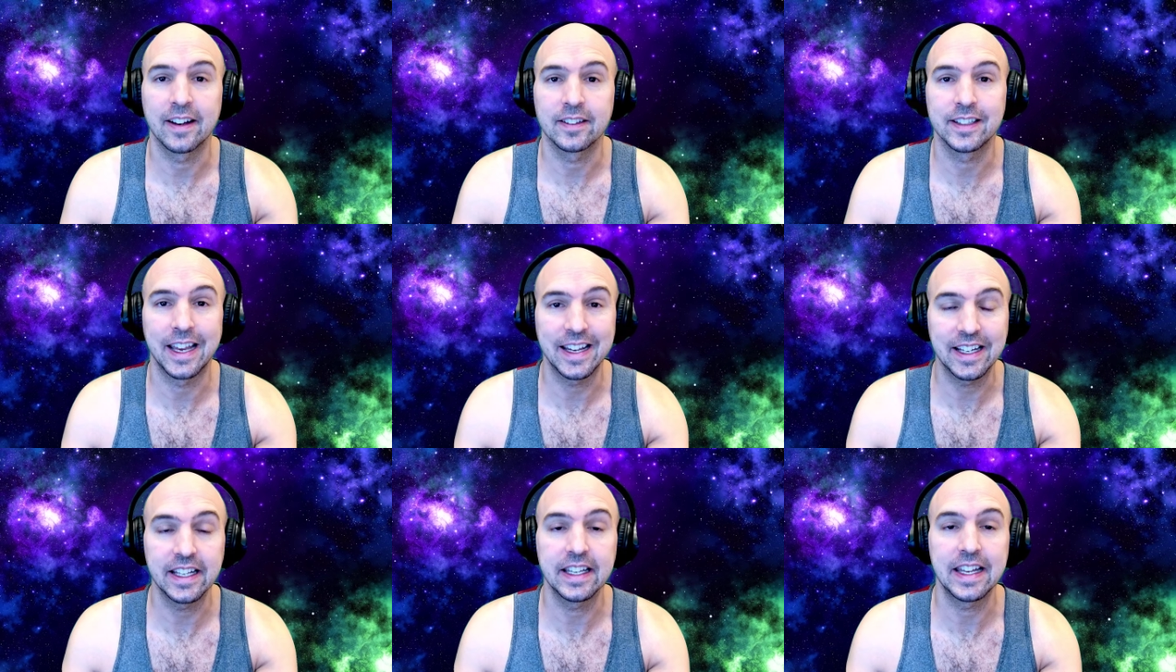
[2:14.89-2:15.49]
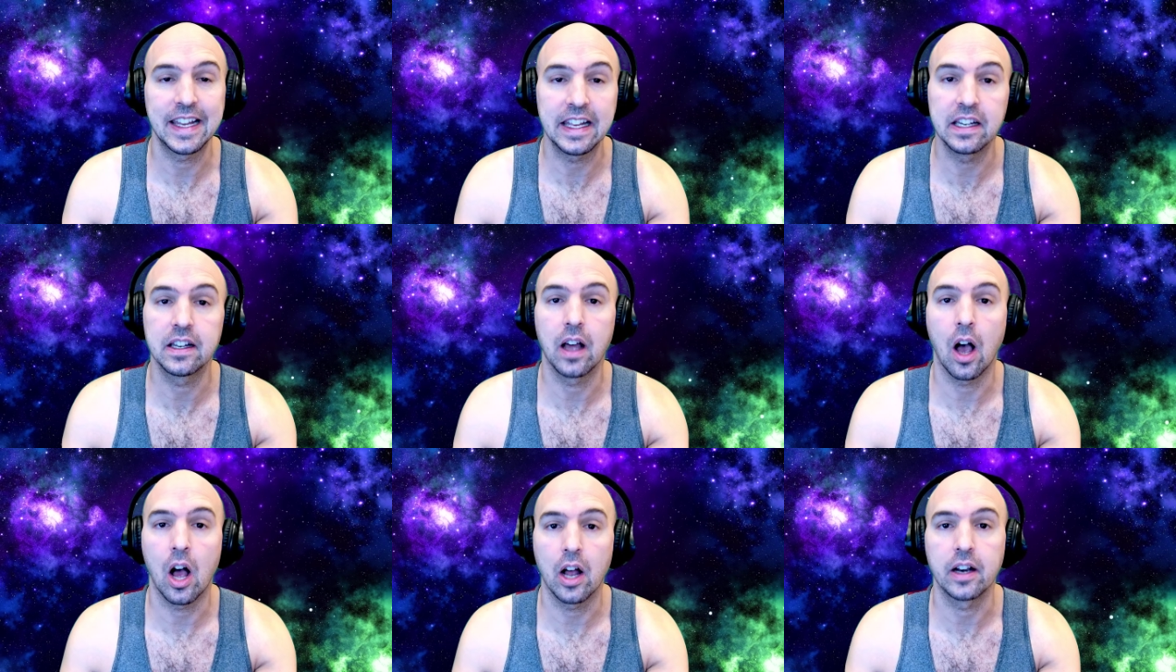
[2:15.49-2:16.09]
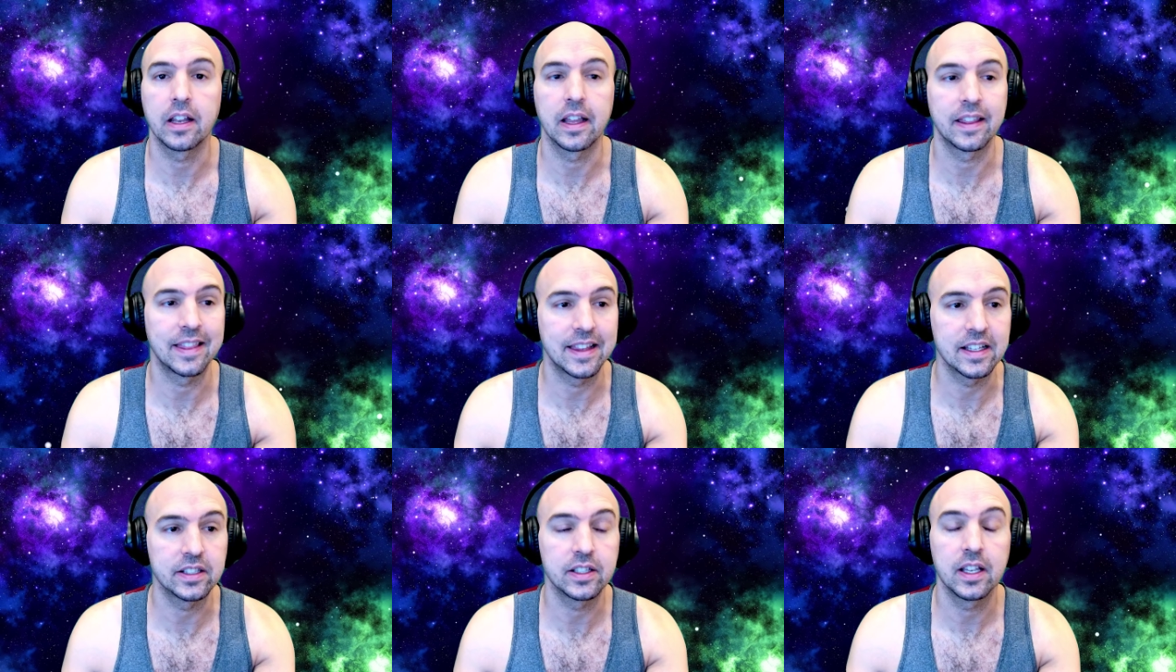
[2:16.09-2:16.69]
taking in on
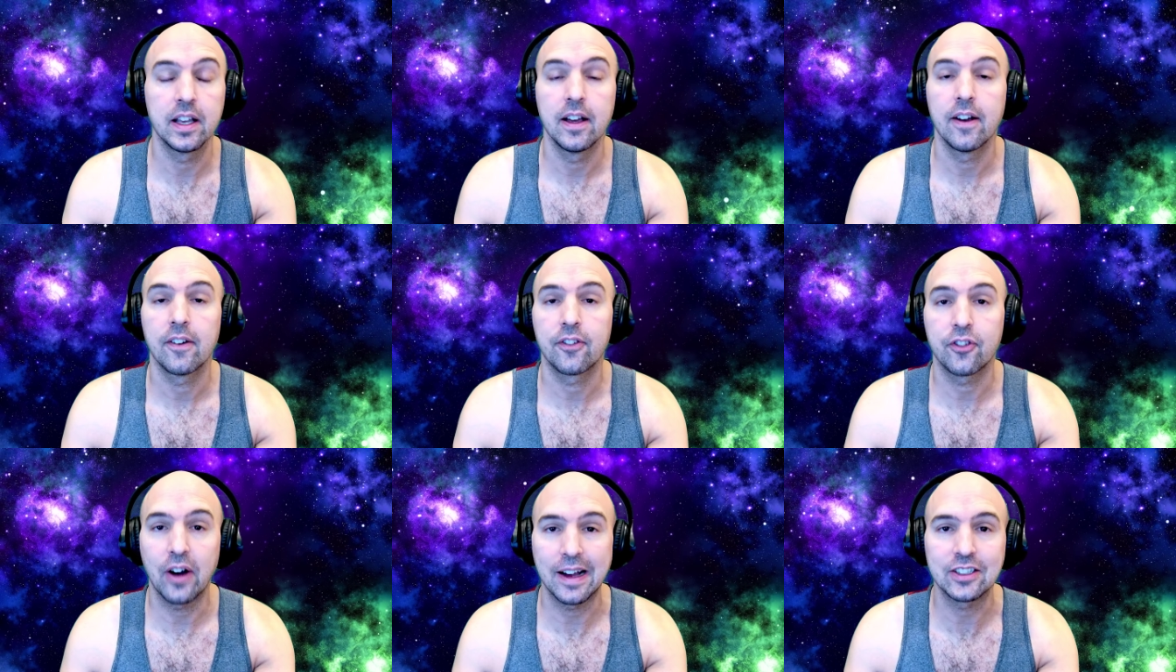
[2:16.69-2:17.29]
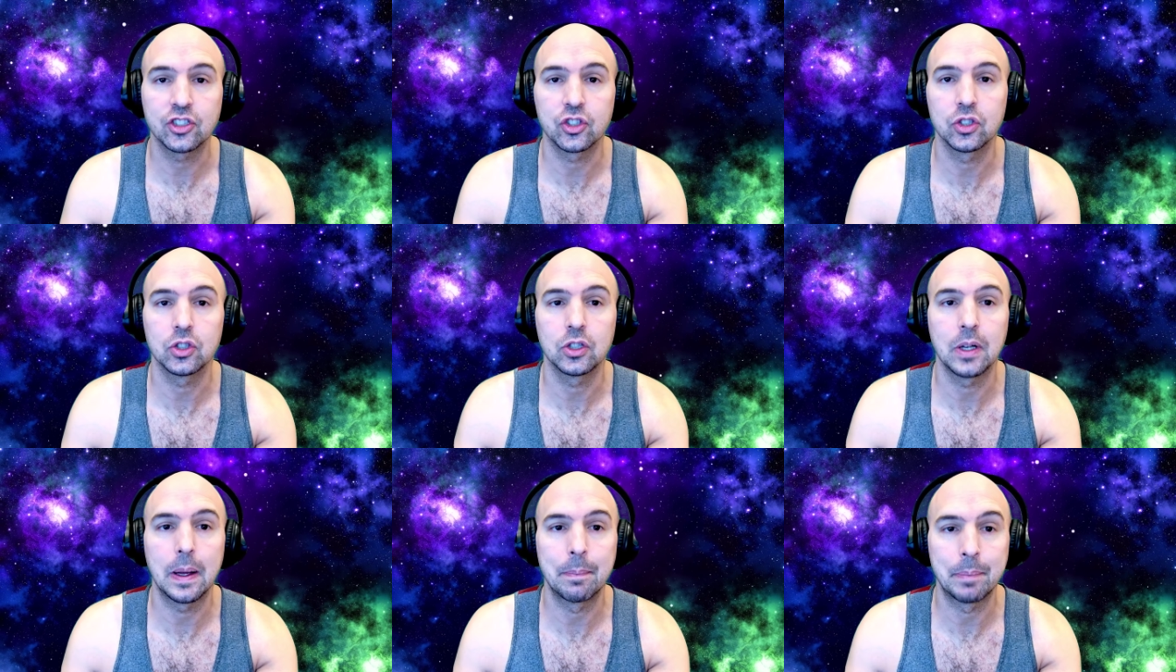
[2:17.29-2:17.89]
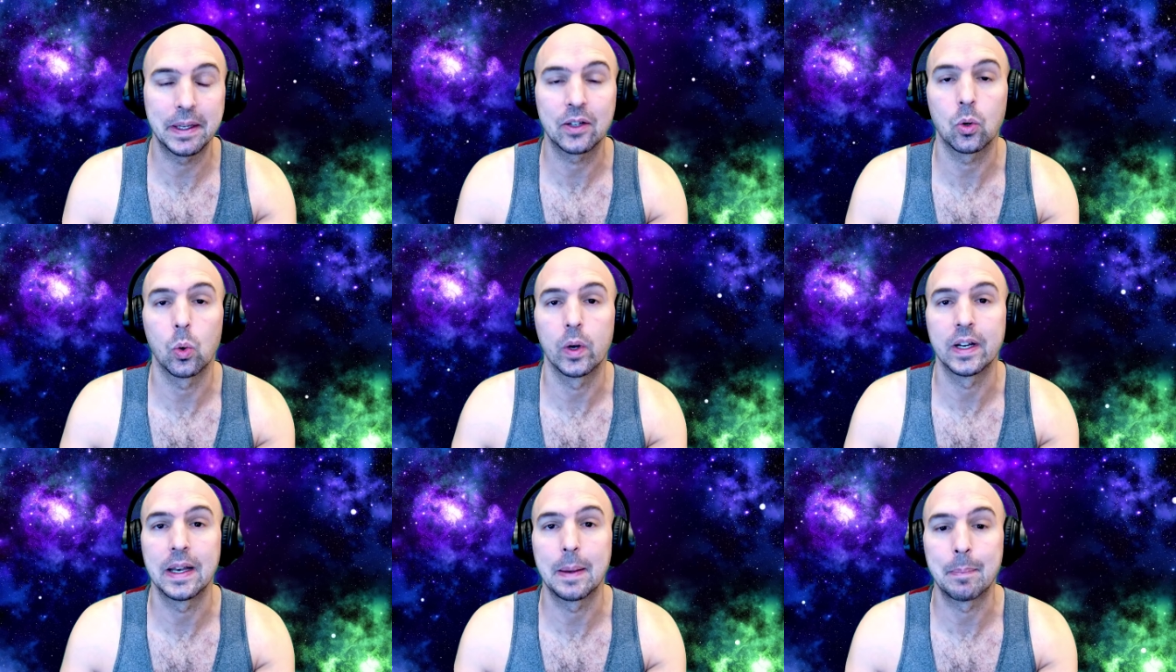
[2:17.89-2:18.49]
this fractional
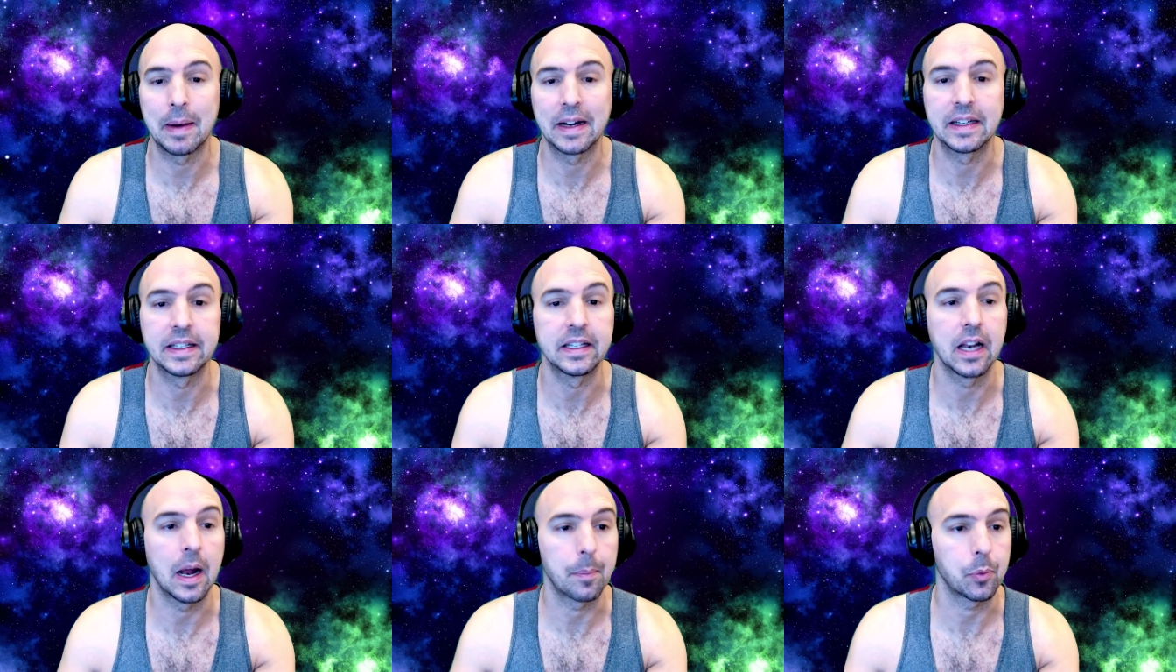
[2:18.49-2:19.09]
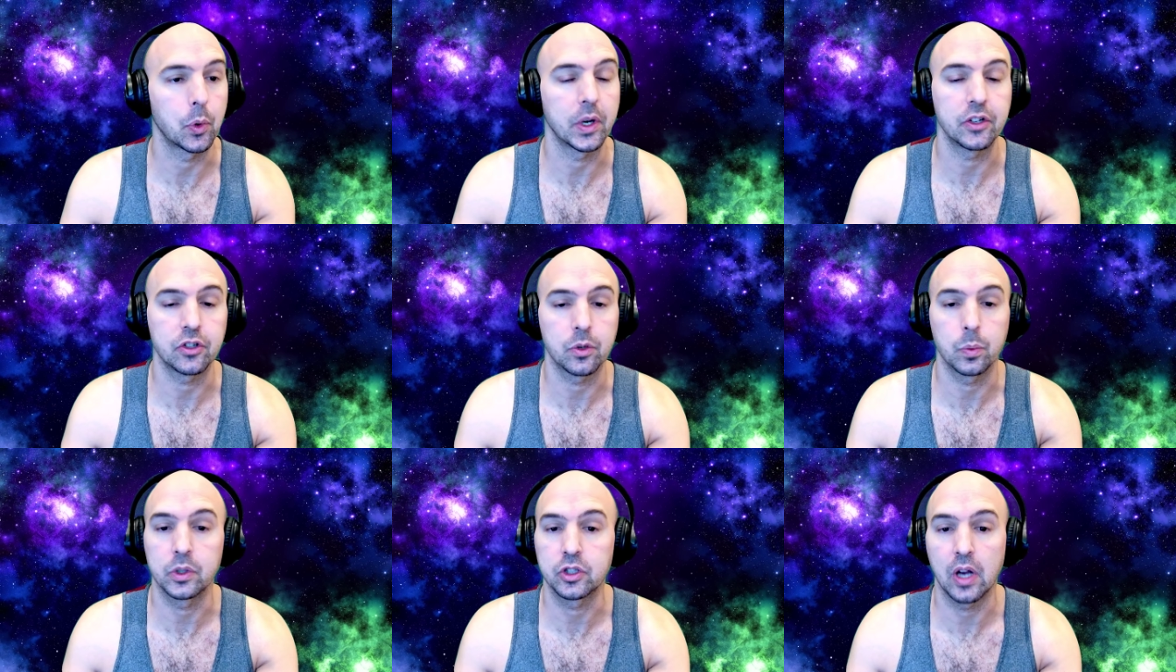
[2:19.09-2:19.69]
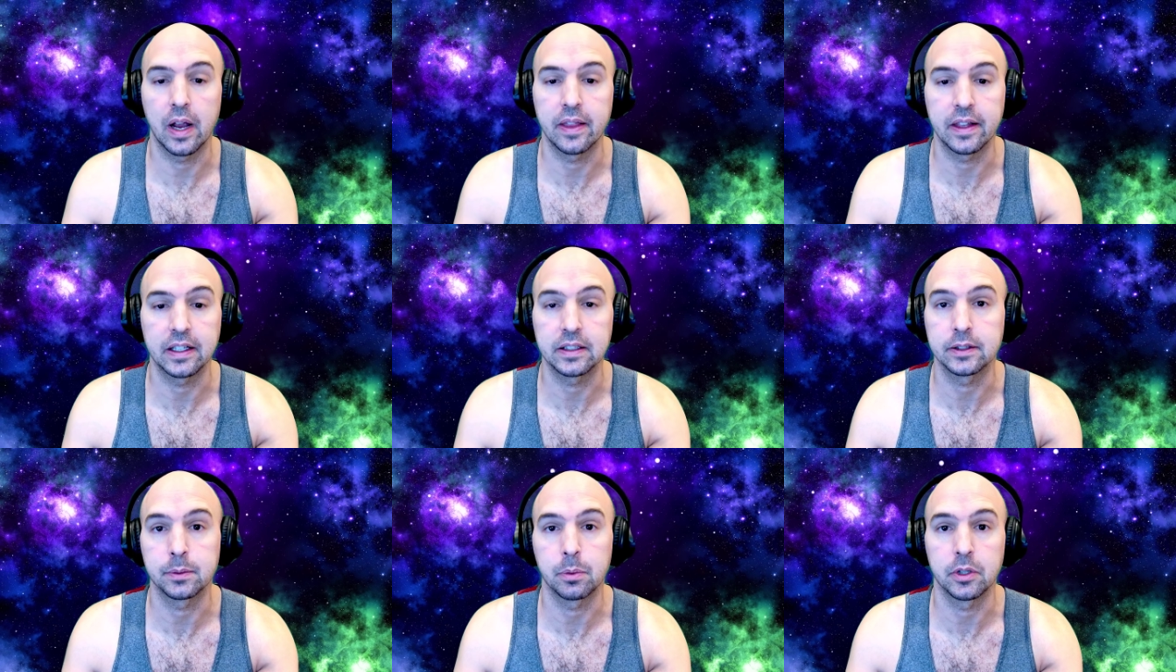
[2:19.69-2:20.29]
Bitcoin mining operation, which I think
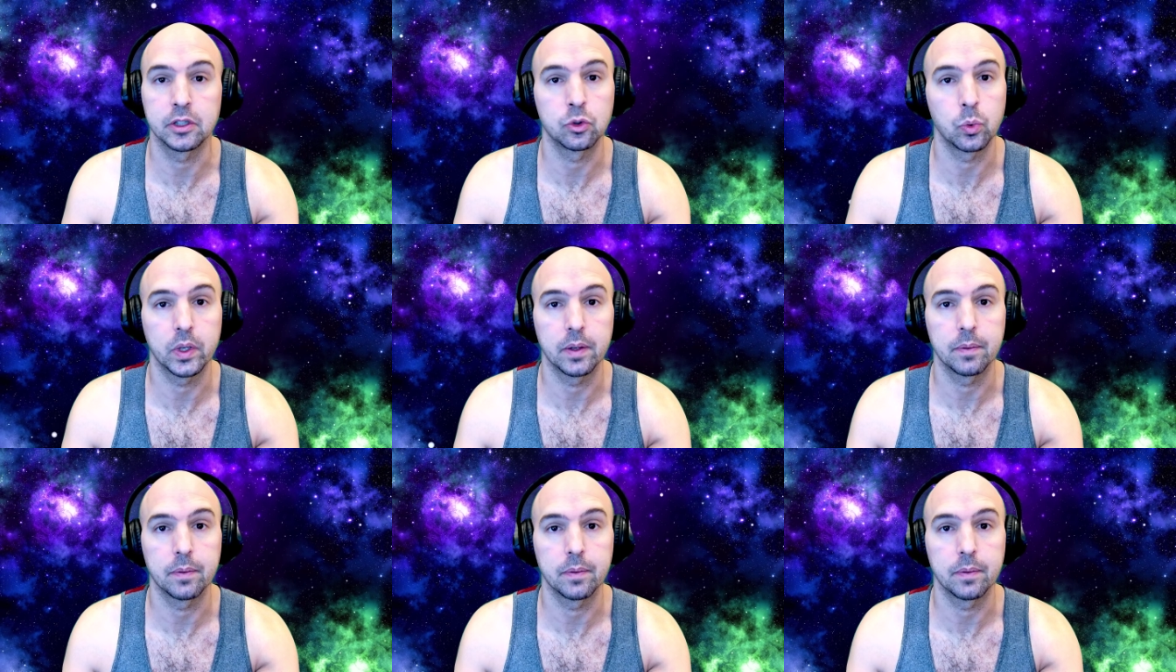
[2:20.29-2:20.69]
is pretty sweet.